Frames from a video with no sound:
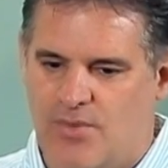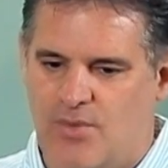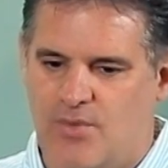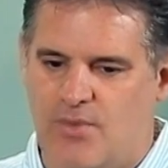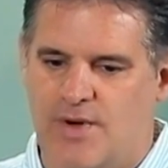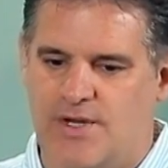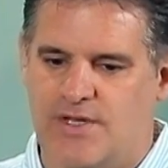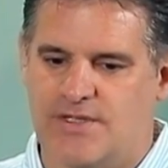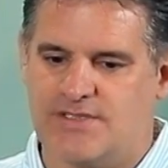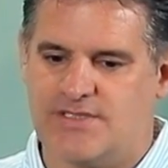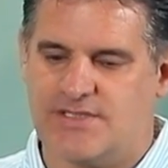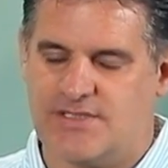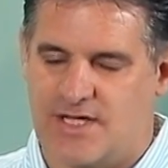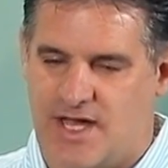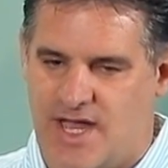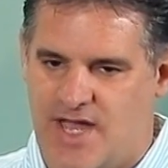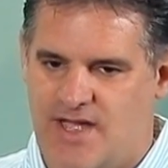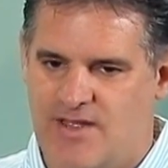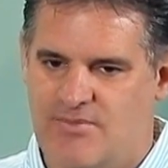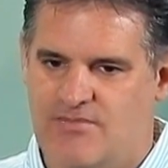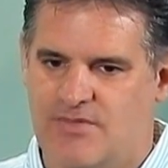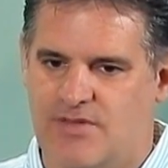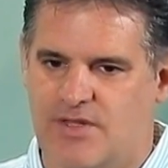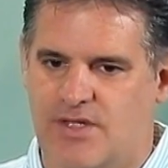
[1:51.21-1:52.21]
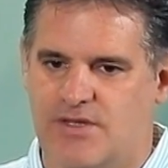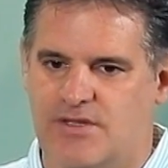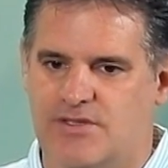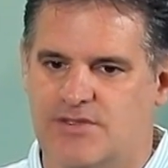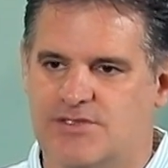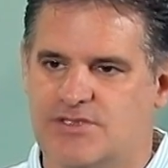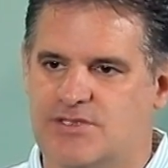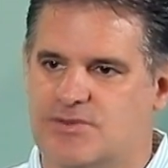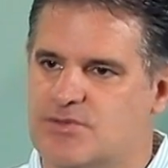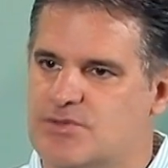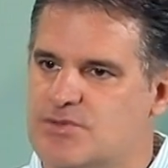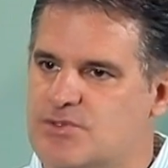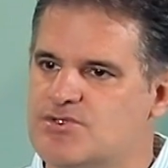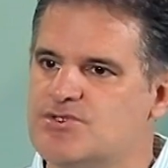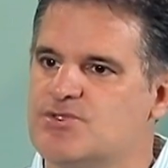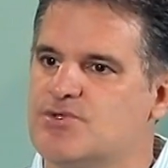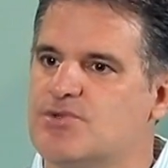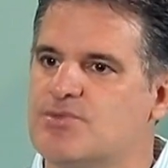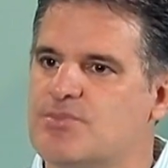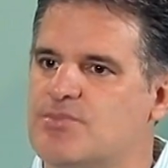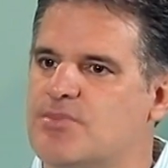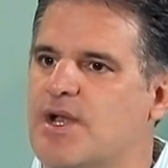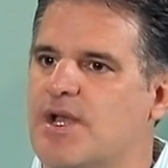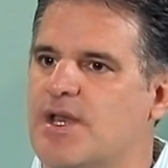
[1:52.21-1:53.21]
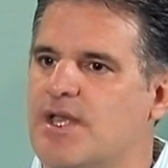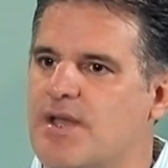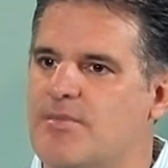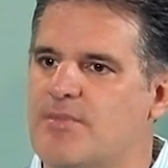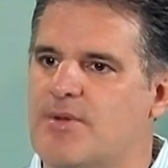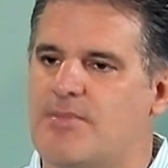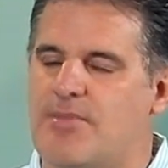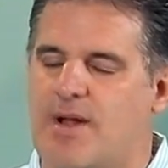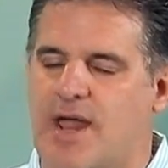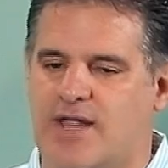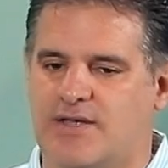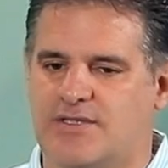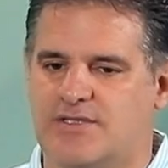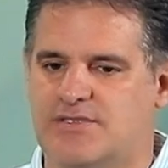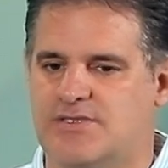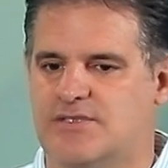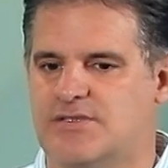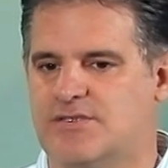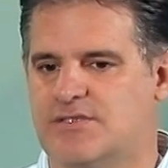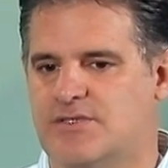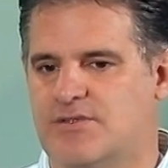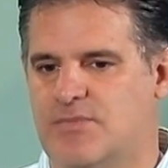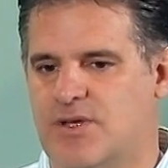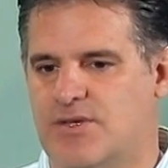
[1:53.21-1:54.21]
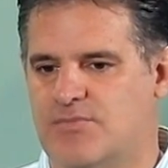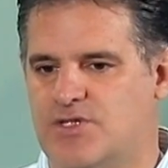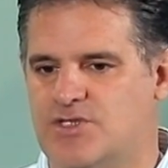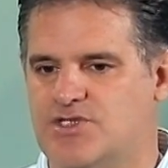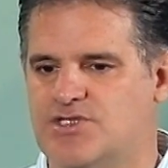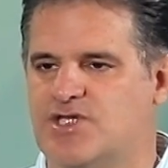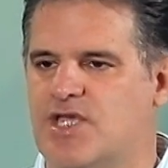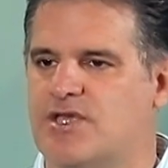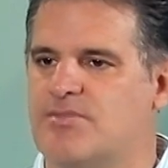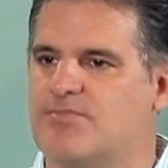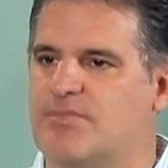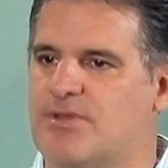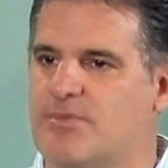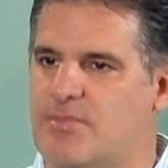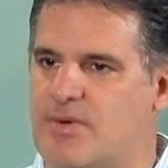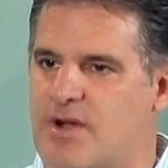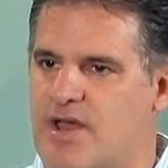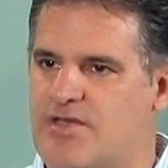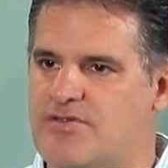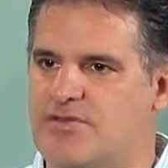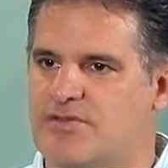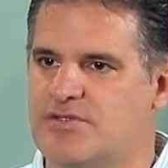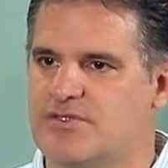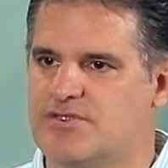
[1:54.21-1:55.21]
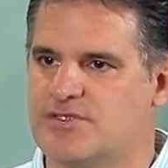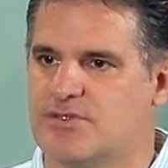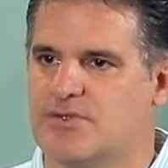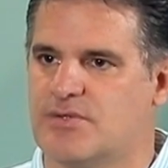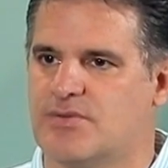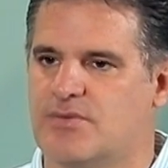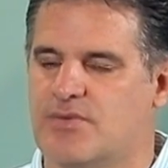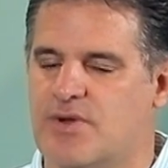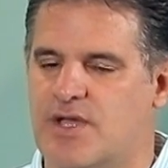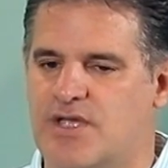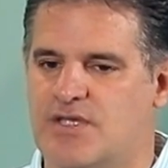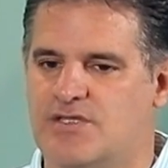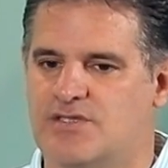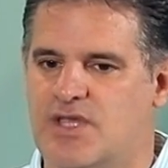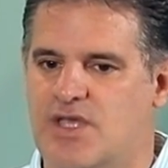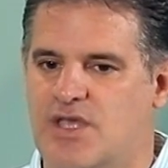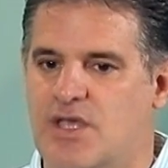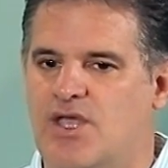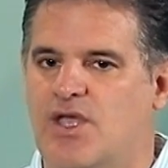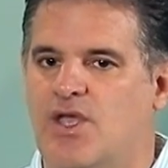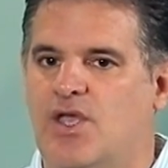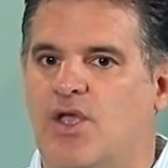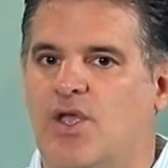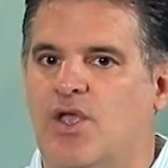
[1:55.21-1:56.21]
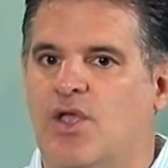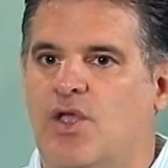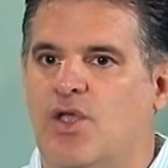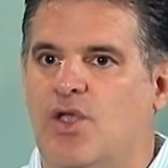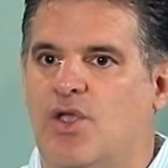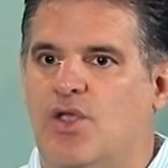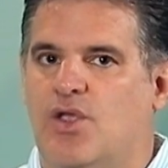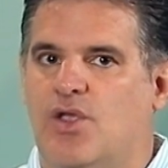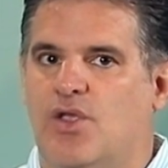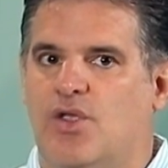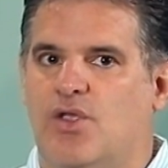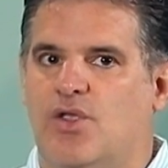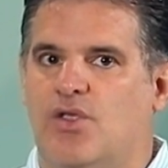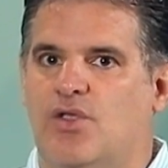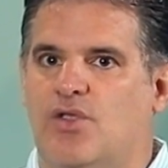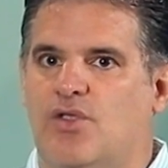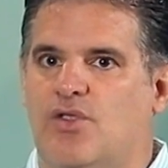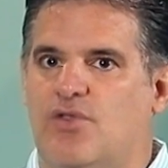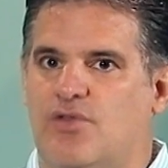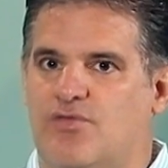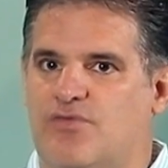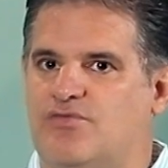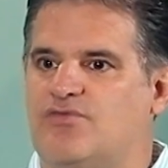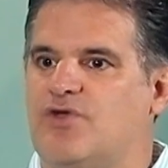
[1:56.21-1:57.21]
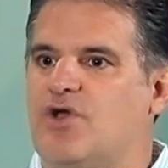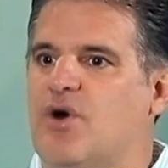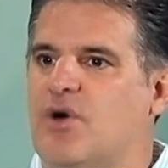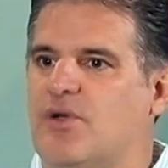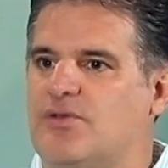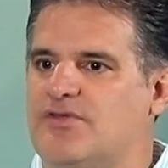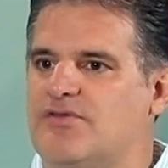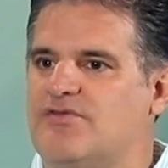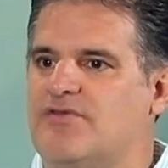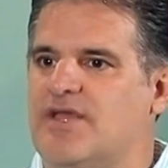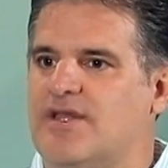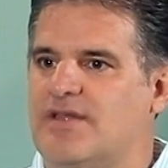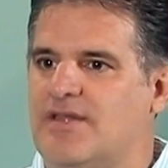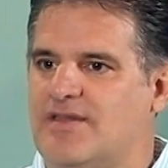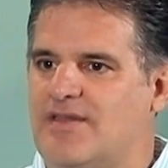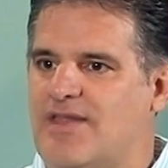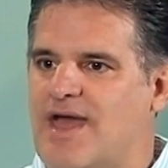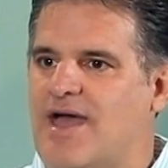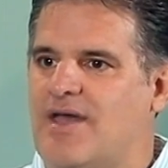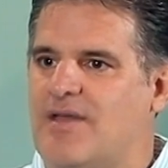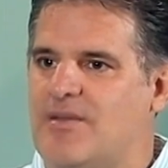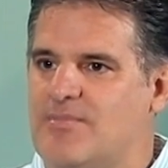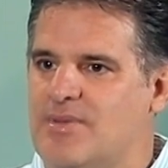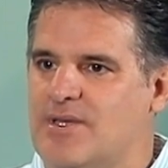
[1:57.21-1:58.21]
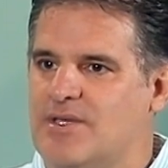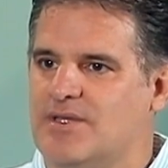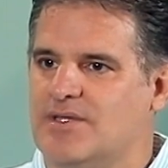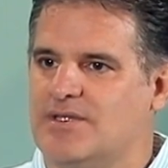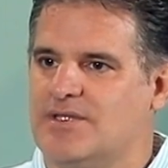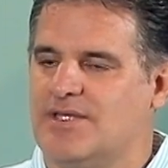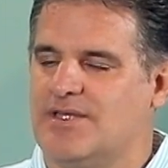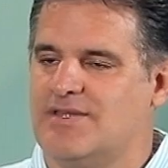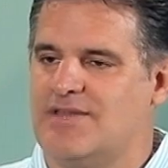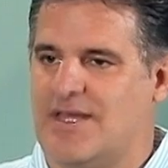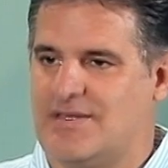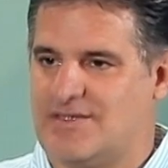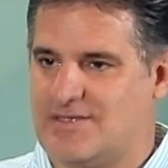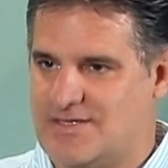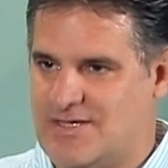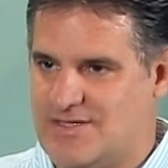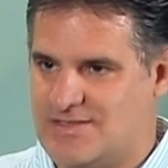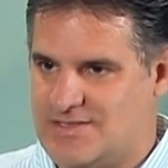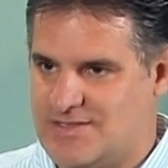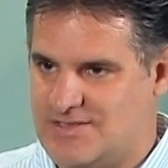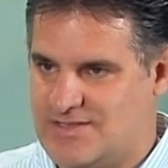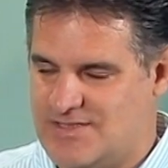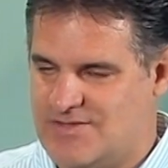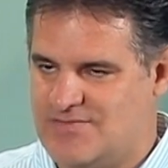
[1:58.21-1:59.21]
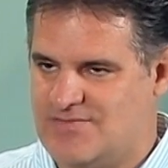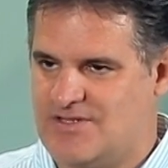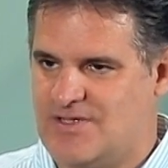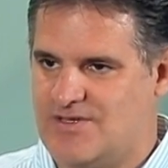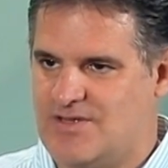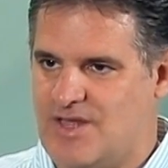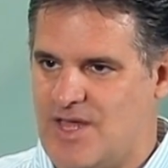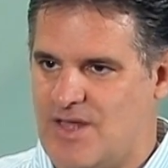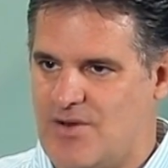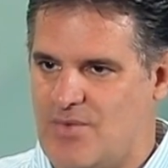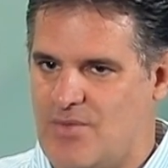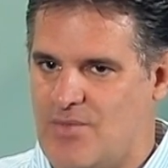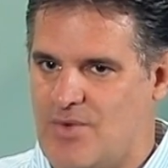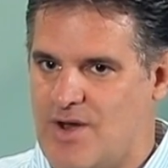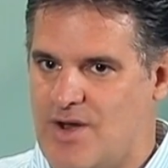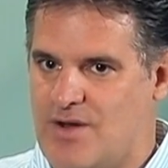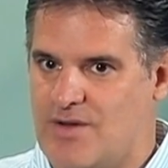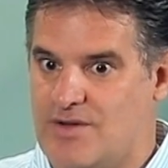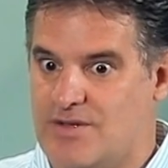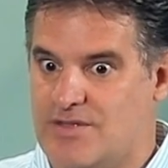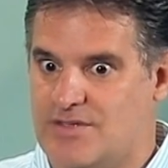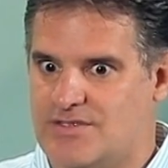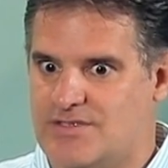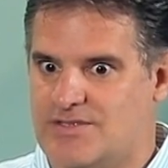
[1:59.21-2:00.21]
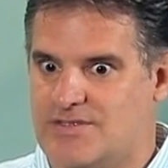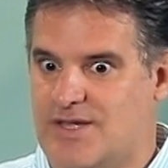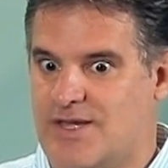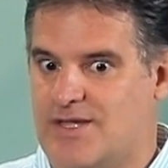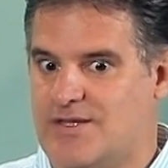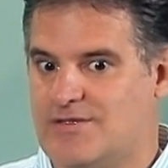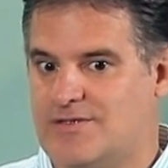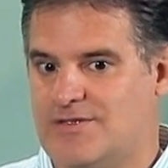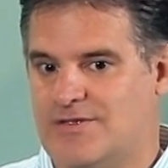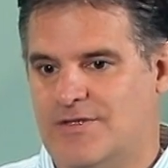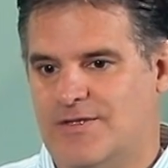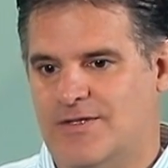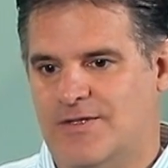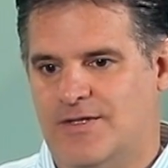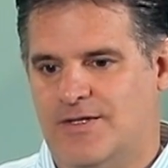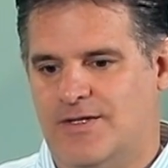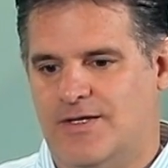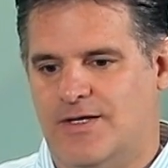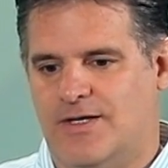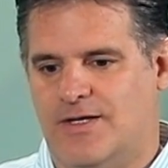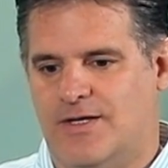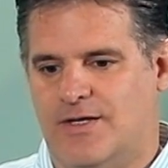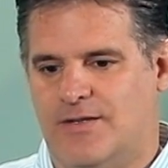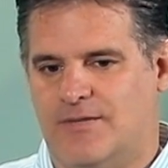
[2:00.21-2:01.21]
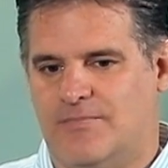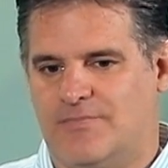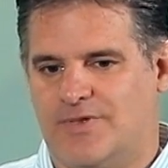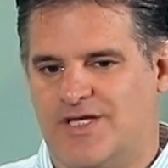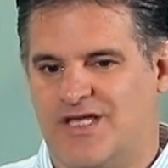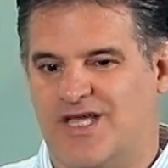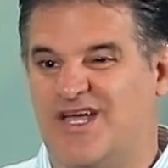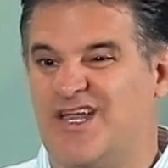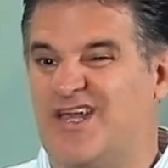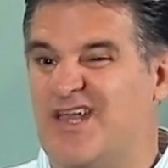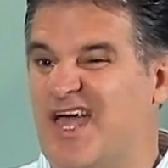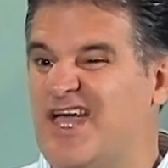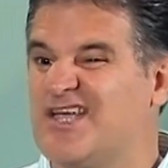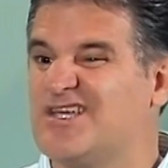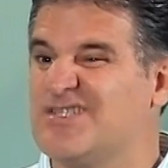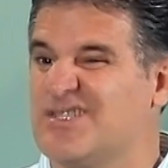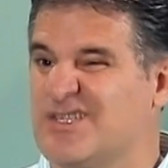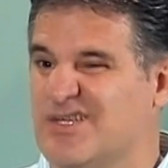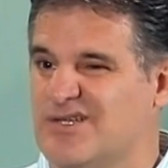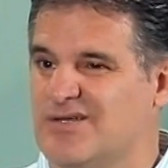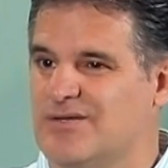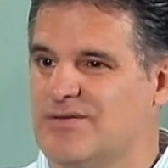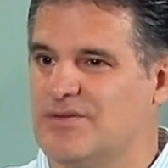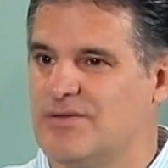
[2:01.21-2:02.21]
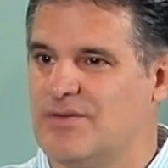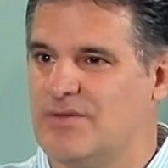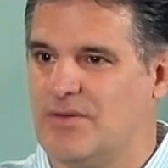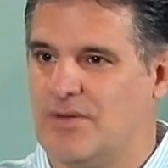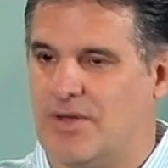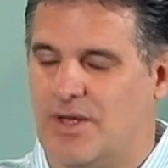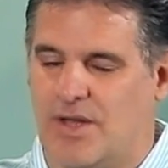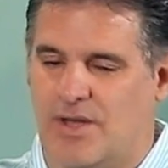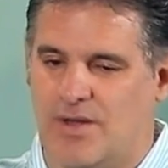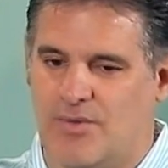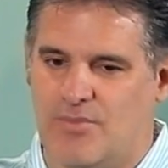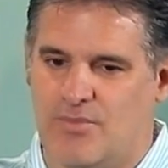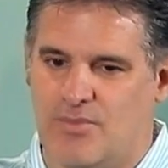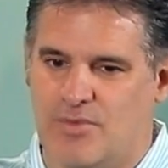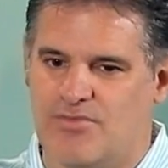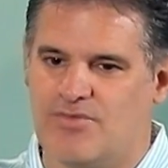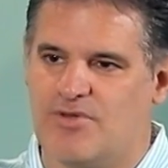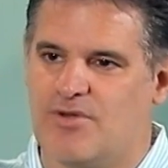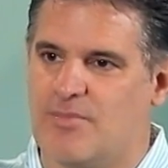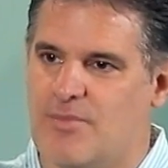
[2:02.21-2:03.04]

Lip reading: when it's time then in certain pranayama practices to maybe shape the breath in certain ways. You've cultivated that ability, that sensitivity, that awareness, that connection with your